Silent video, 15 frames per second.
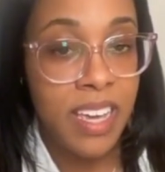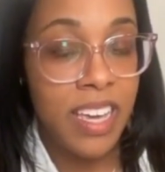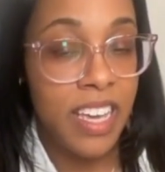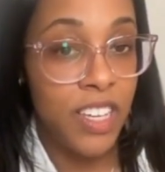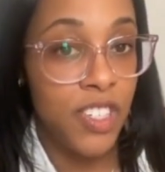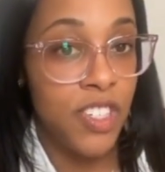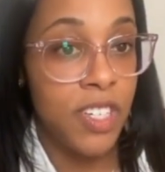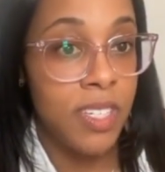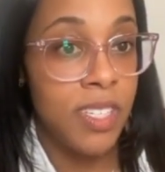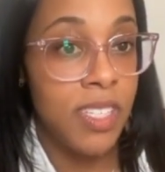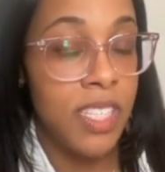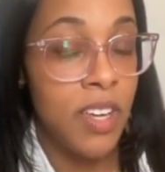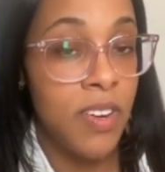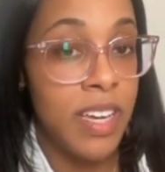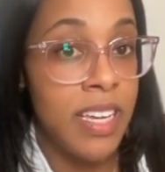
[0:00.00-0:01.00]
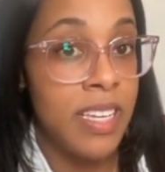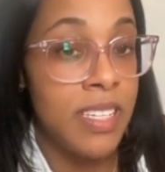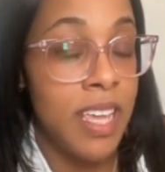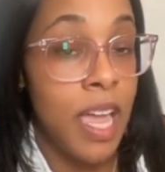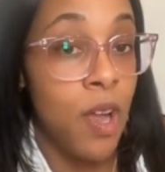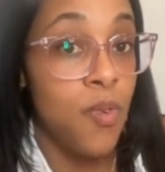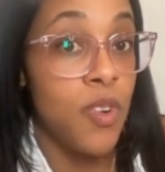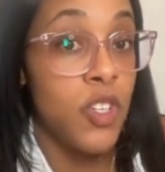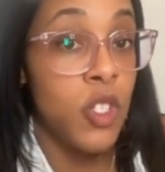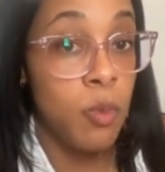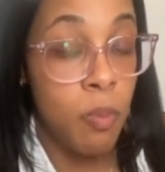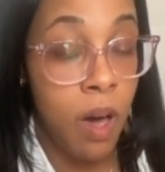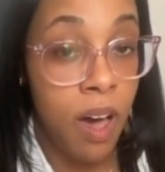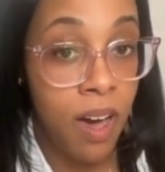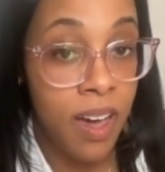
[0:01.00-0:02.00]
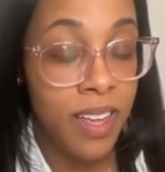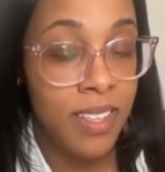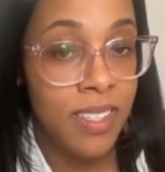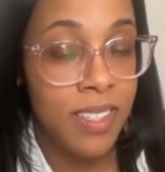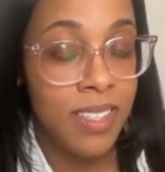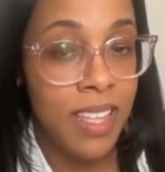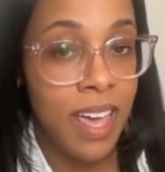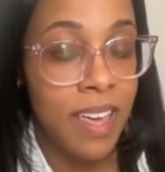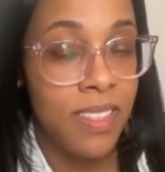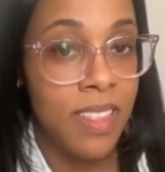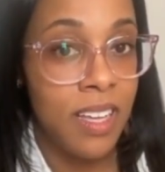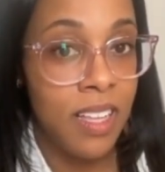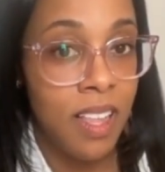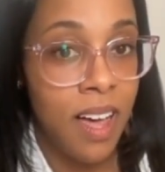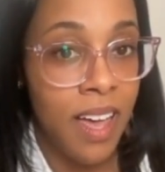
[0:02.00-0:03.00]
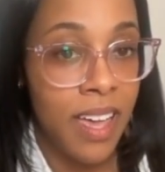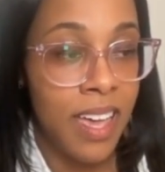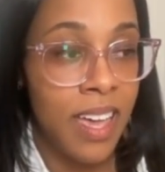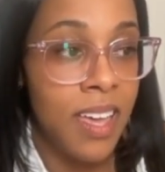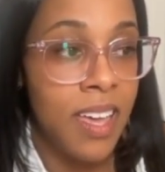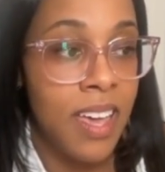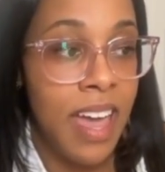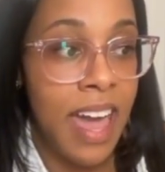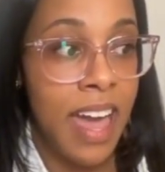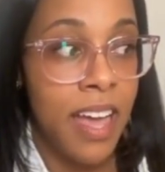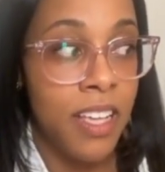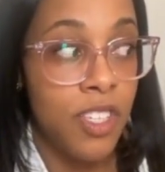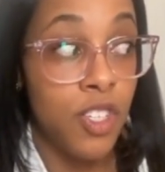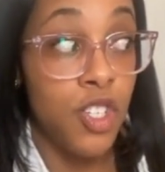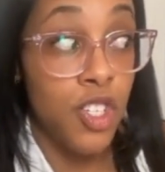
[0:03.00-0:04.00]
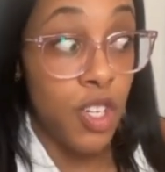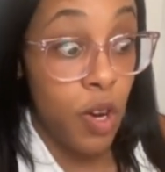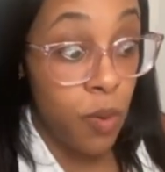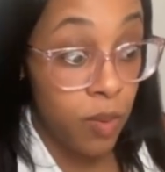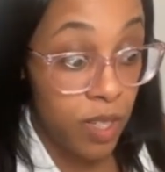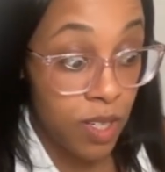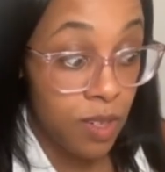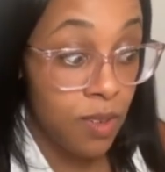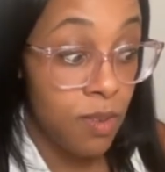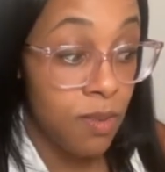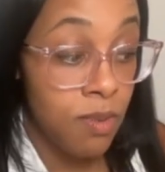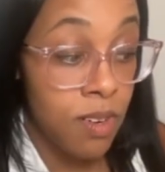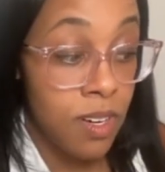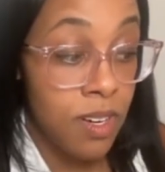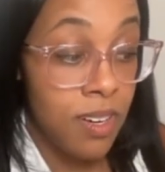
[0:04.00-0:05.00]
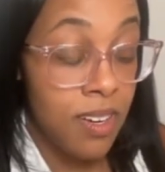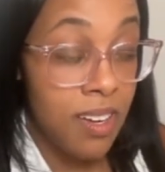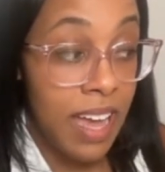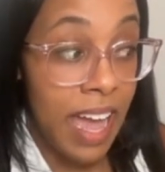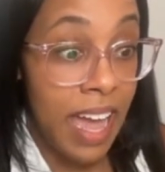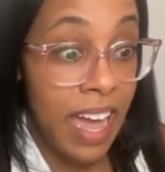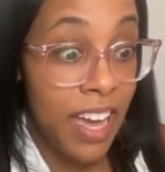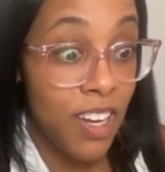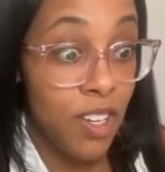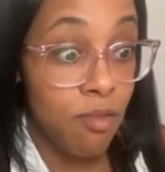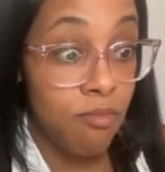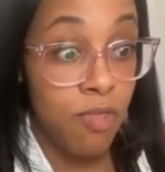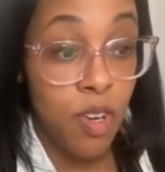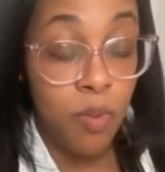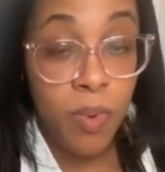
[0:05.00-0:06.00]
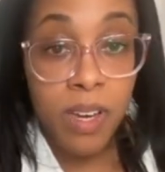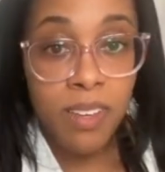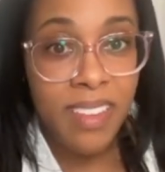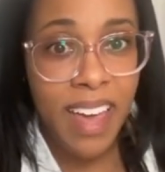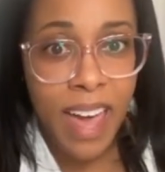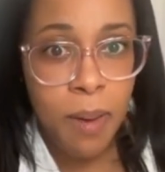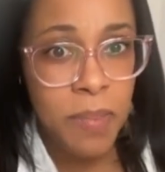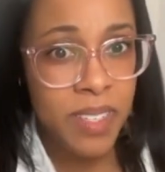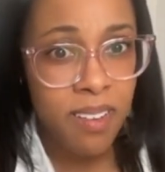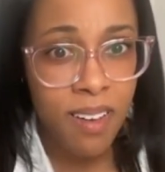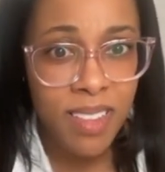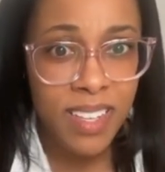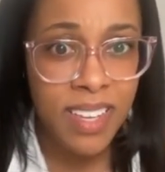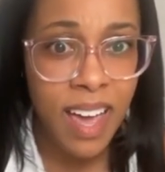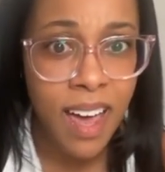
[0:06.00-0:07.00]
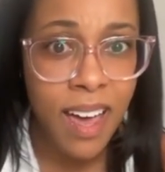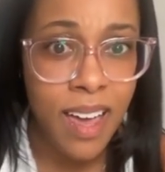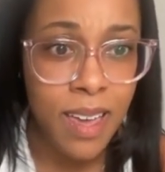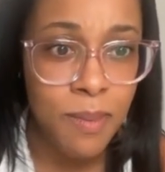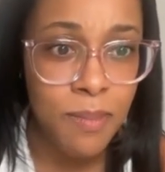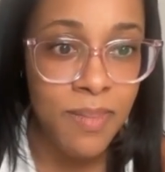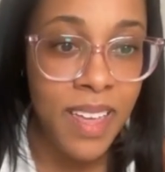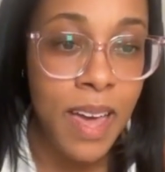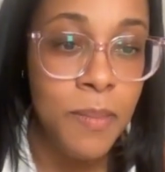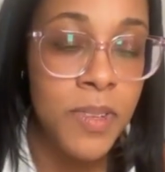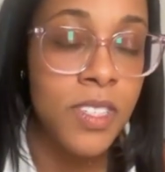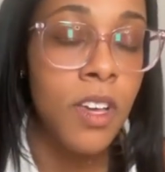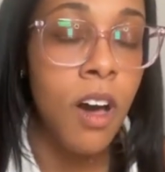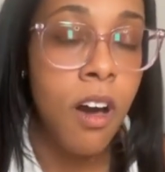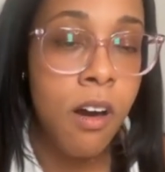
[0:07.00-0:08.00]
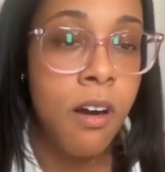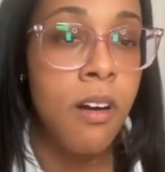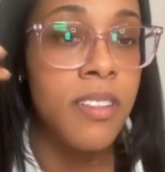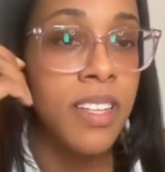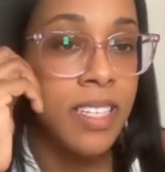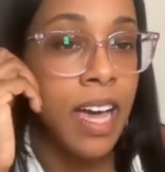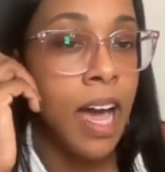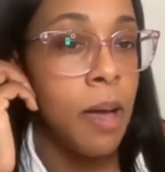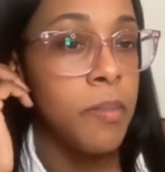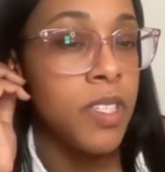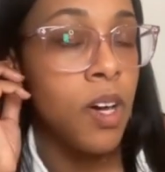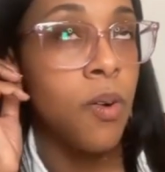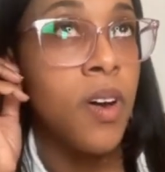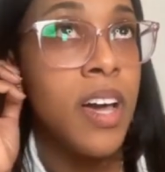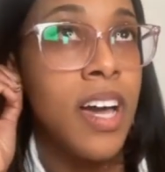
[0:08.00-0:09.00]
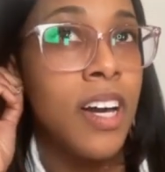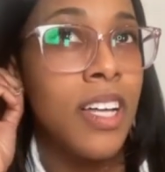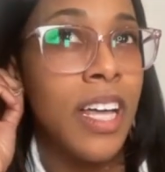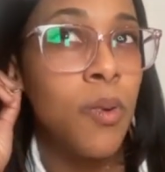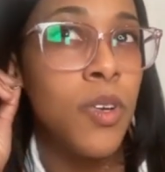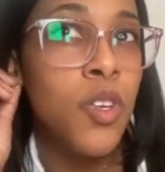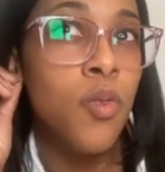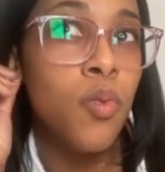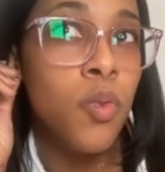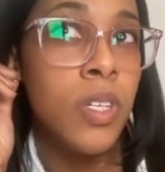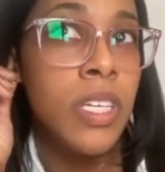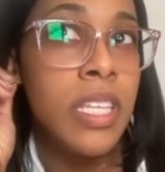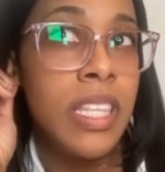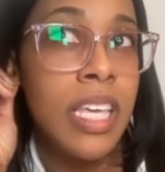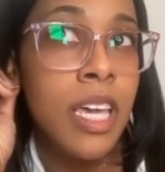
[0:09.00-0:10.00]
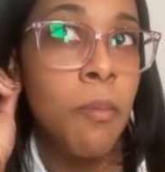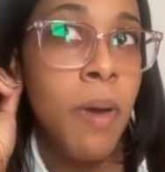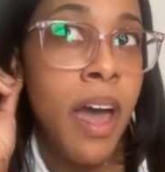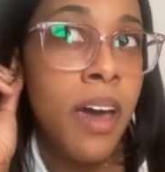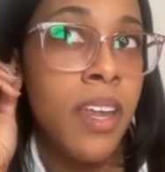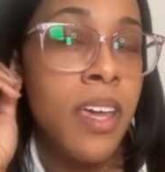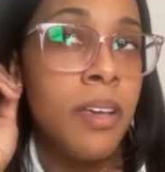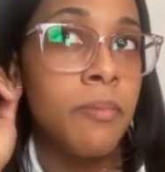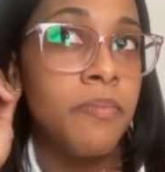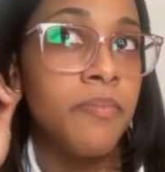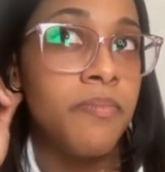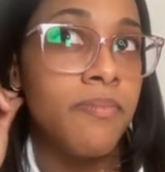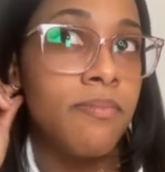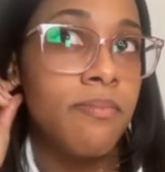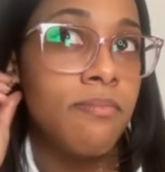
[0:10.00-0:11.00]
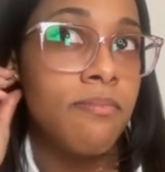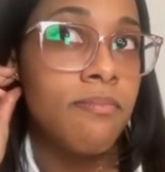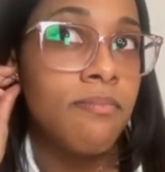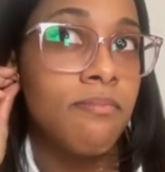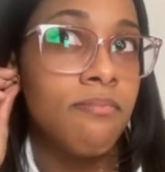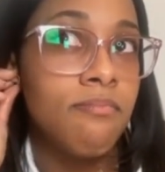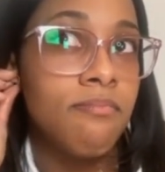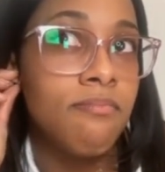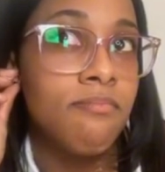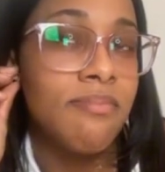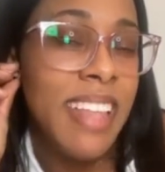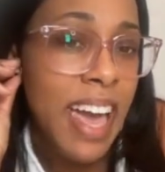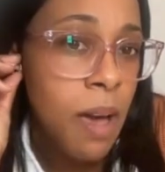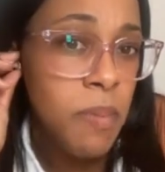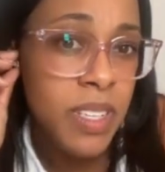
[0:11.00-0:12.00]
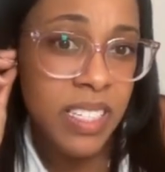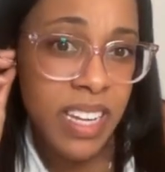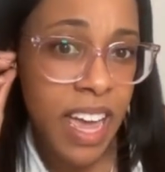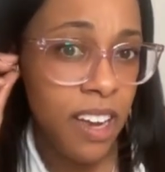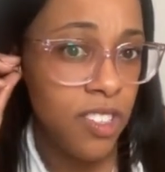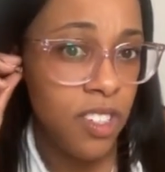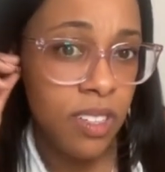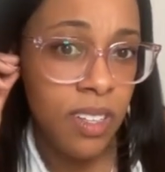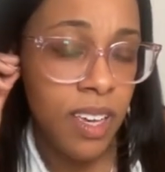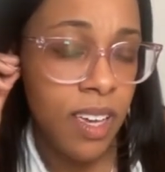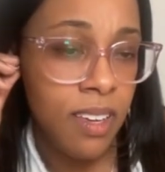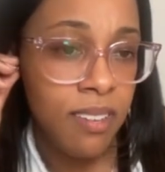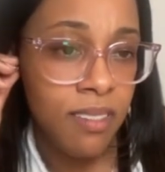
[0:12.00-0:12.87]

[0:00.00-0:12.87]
It's just there is a response that the client has shown you, and that happens all the time. That happens all the time. So like when you really think about it, that happens naturally.